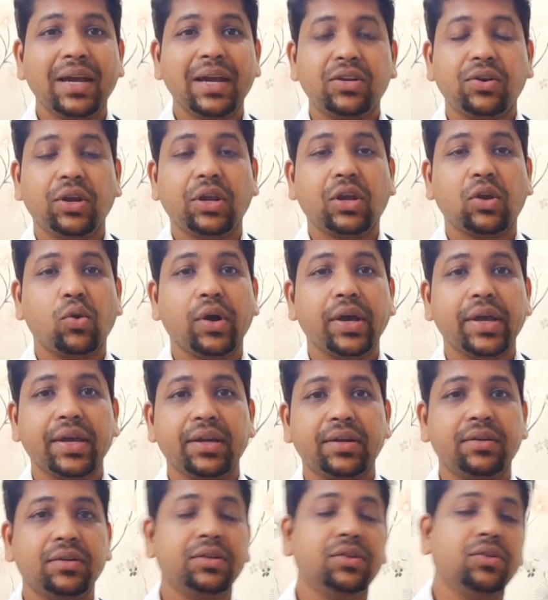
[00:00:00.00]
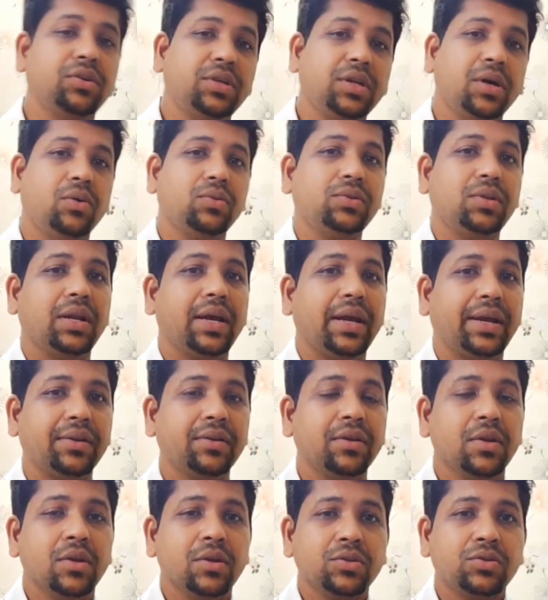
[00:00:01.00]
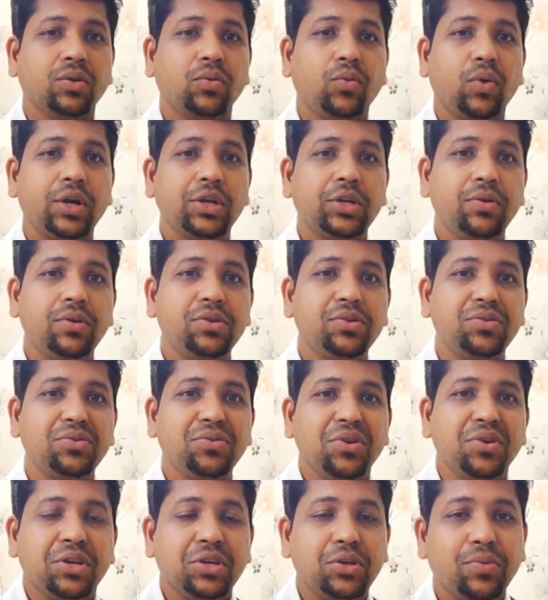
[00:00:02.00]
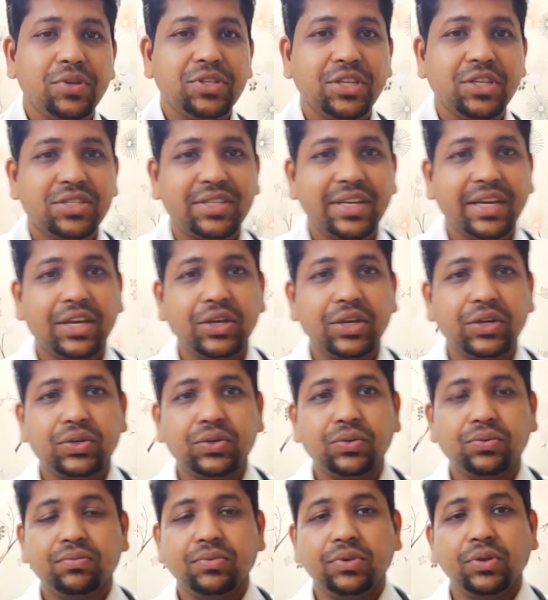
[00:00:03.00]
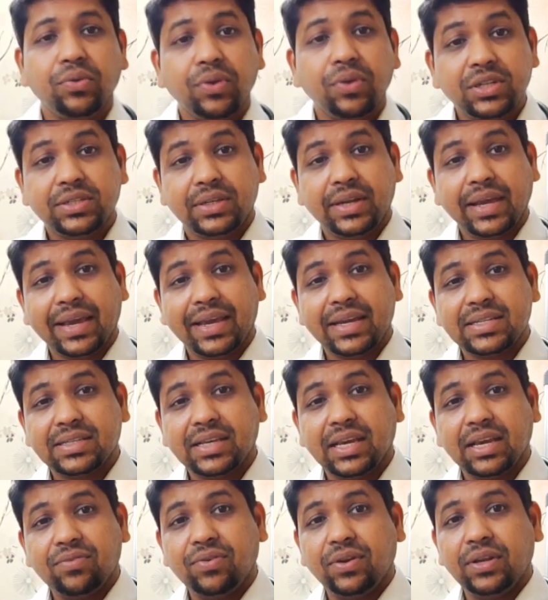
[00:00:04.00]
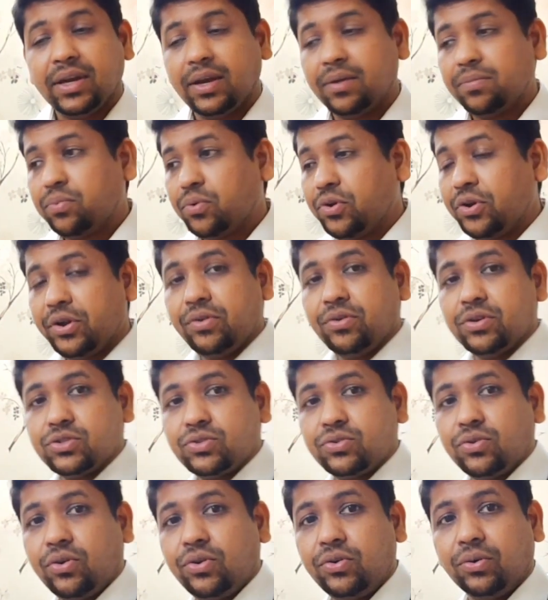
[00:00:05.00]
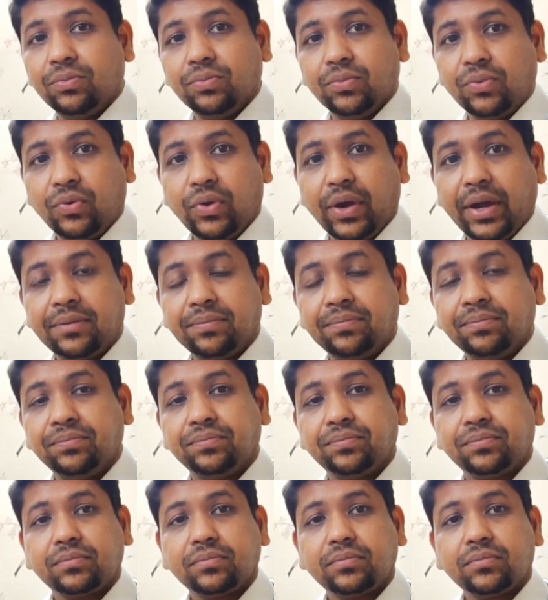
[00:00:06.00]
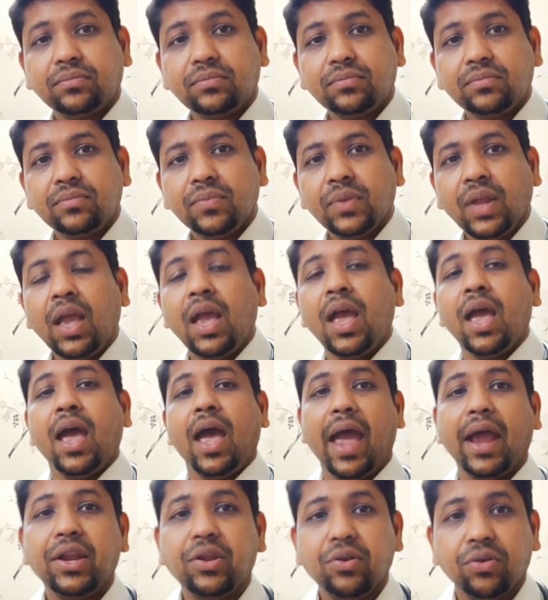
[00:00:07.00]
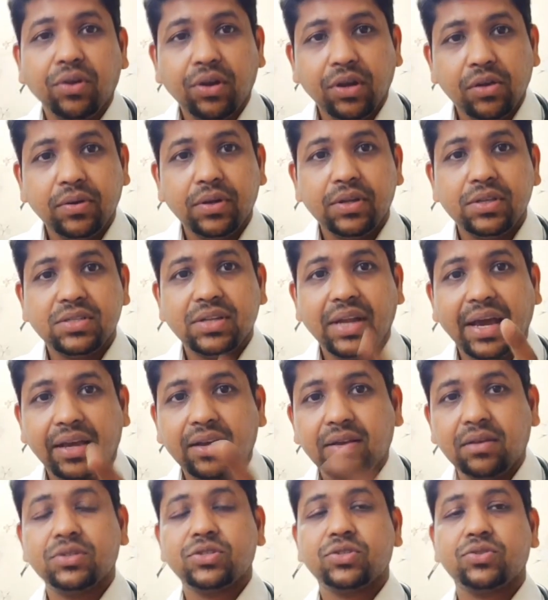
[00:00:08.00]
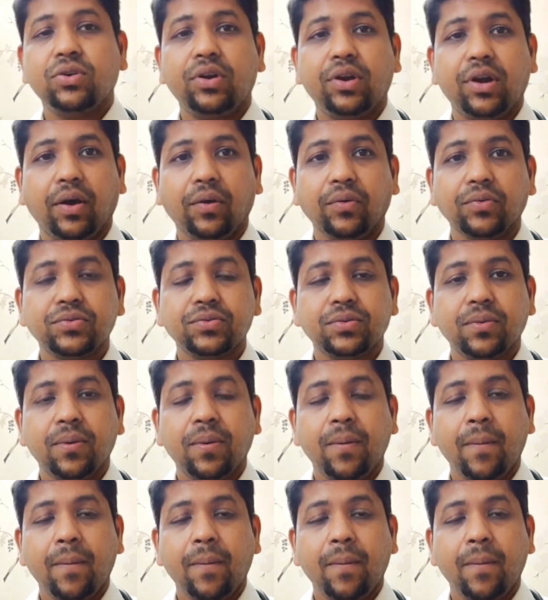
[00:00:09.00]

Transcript: require it, down the line. So what you will do, you will just take it safely and put it in your storeroom, right? And your liver is like storehouse.